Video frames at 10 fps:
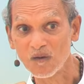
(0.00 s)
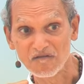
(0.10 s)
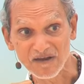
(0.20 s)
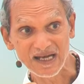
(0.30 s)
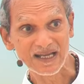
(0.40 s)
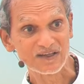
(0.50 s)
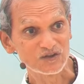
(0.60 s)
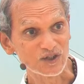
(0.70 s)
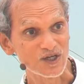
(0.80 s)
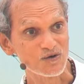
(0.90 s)
Feeling that
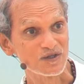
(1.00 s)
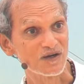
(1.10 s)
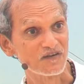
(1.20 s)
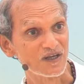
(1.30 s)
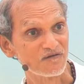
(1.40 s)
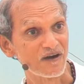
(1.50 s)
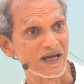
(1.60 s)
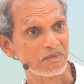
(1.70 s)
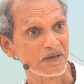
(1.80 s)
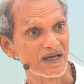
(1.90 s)
security of the
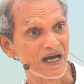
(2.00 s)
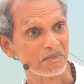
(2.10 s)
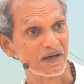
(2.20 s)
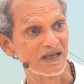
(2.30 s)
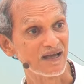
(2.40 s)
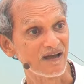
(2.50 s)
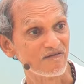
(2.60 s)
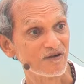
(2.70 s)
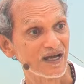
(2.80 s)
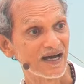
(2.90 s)
divine behind my
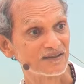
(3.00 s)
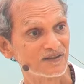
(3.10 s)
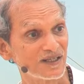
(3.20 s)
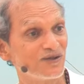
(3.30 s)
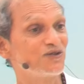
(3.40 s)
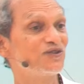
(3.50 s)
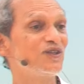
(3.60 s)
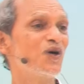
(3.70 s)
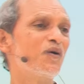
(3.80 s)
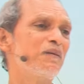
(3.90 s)
every action. And you see
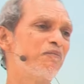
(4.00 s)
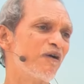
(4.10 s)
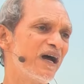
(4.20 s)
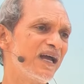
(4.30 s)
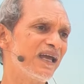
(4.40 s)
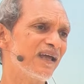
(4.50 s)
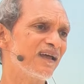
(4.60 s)
how I pray.